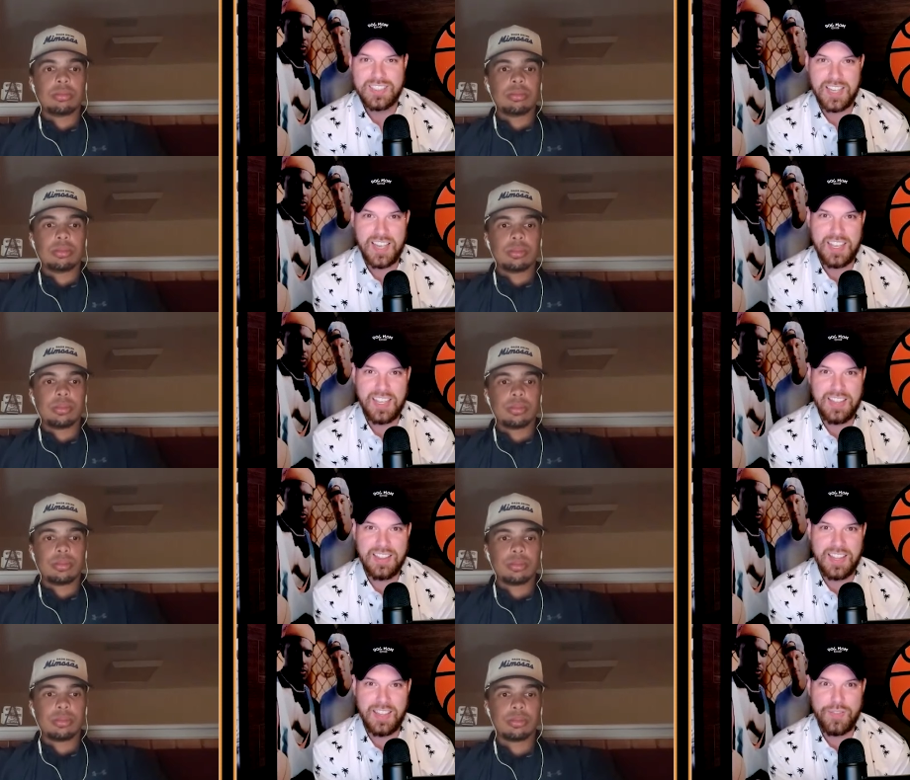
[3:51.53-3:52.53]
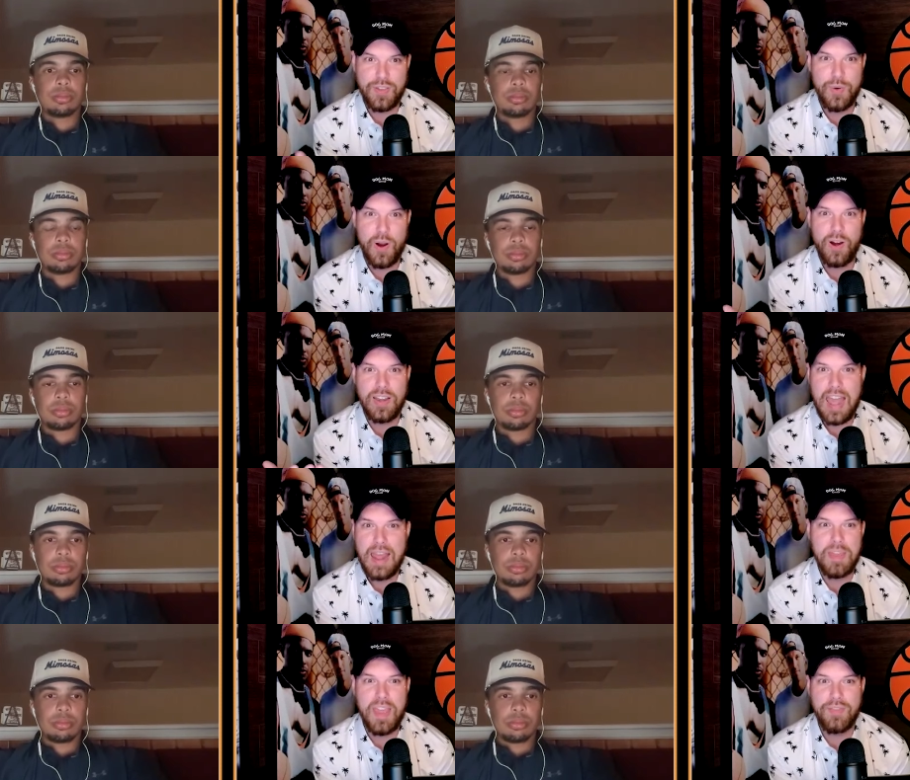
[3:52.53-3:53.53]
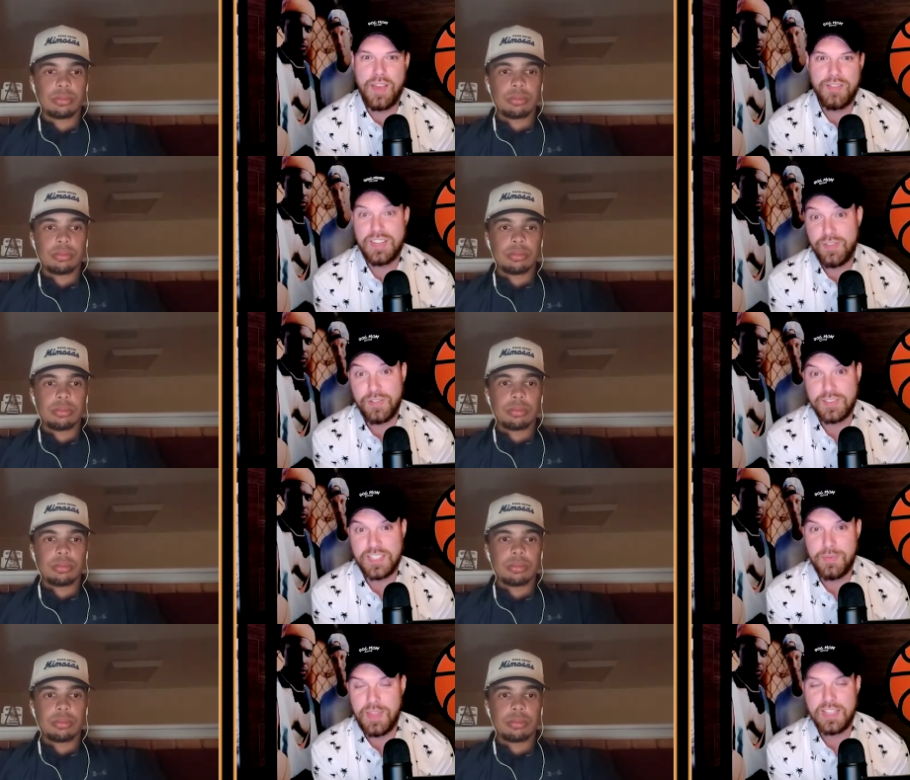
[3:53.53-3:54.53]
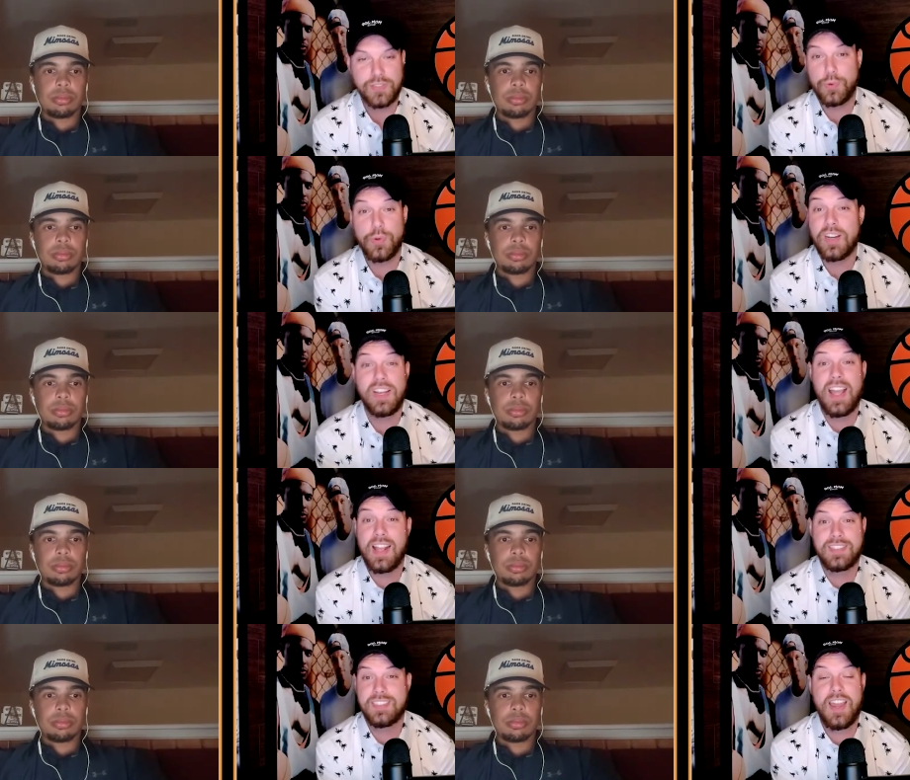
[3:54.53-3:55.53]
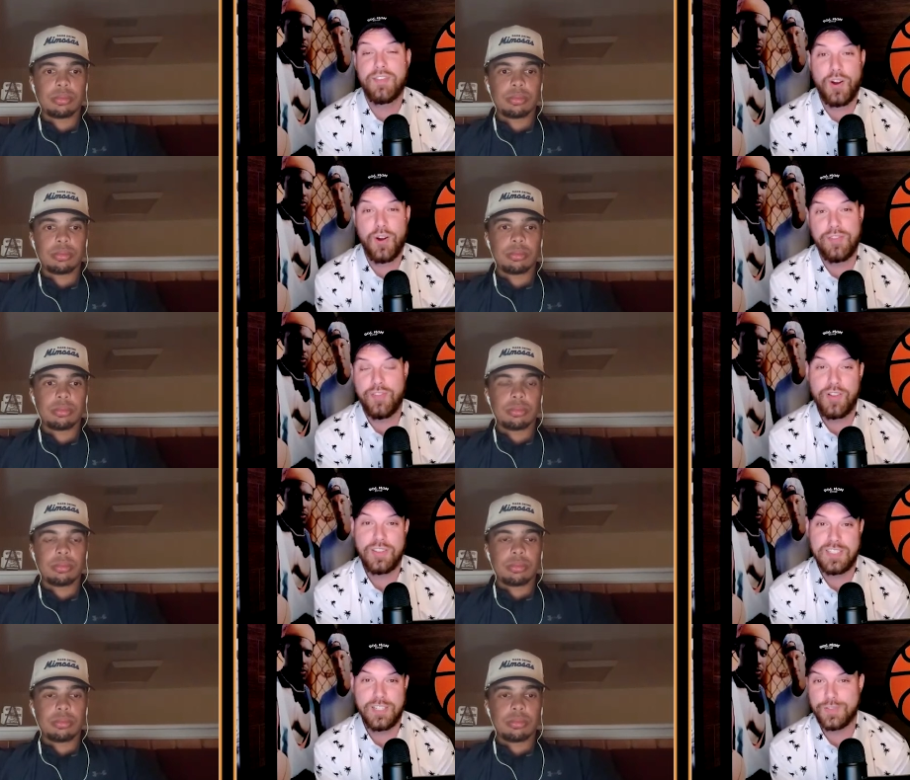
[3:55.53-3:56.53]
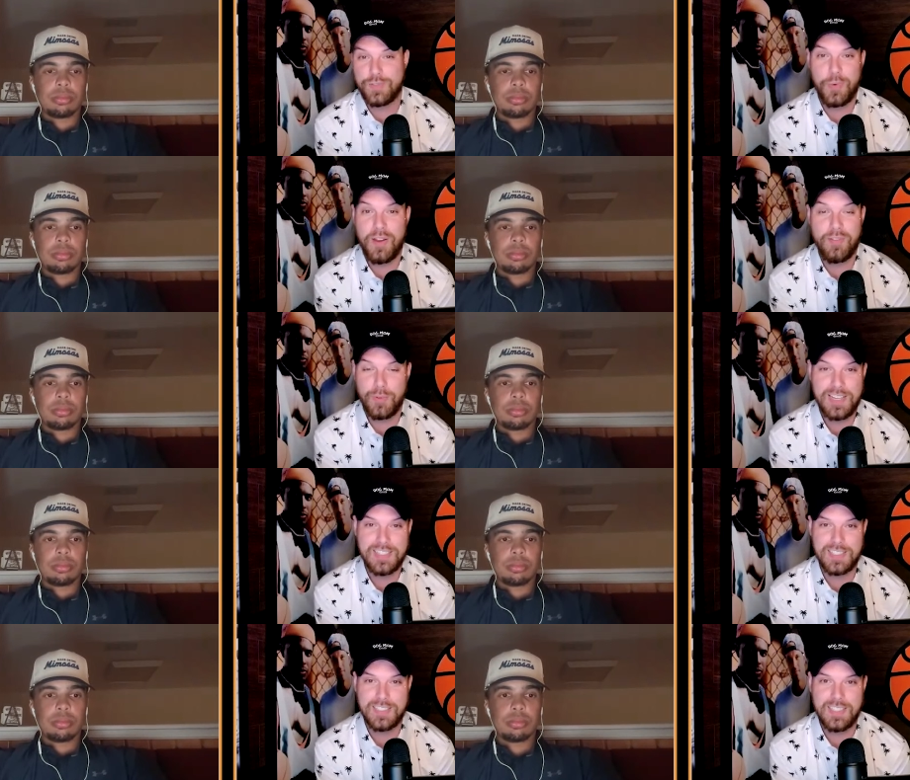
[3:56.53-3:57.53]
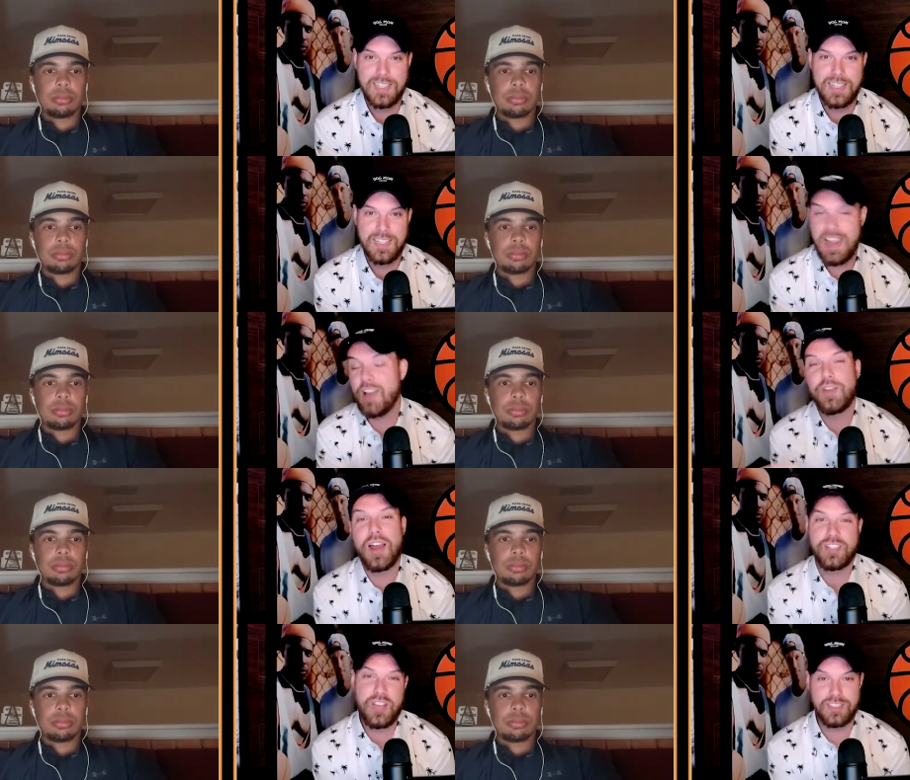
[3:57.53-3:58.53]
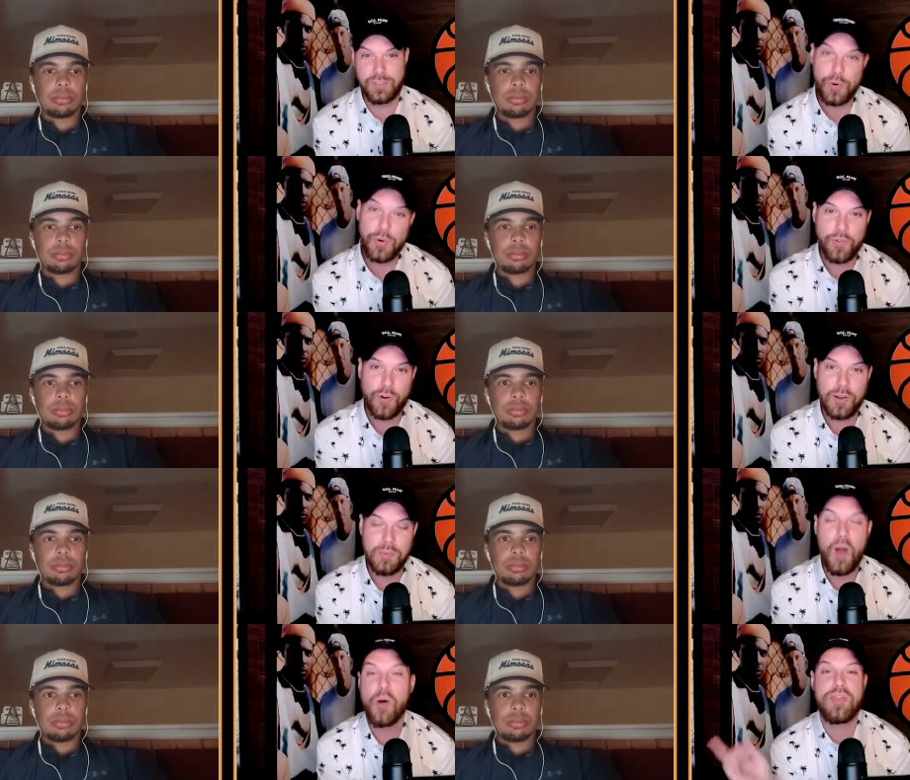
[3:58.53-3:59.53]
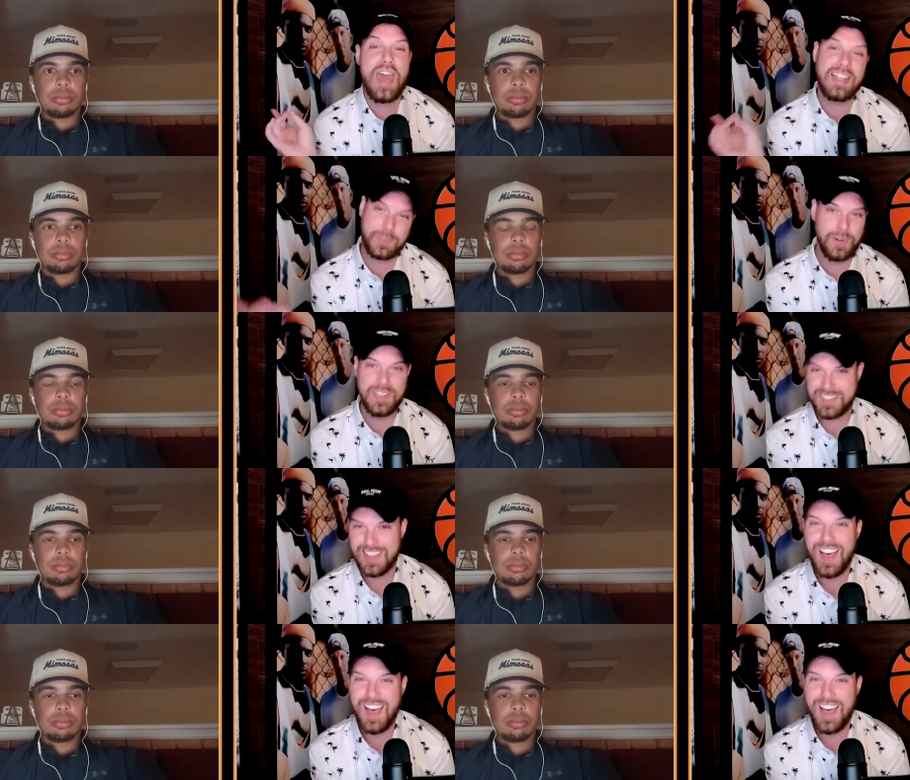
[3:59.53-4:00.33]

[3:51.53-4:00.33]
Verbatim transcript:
Speaker 1: It's like like if you are an NBA fan of a different team that has rooted against Steph Curry for all these years for whatever reason, now you got a chance to root for him. Oh, that's what it's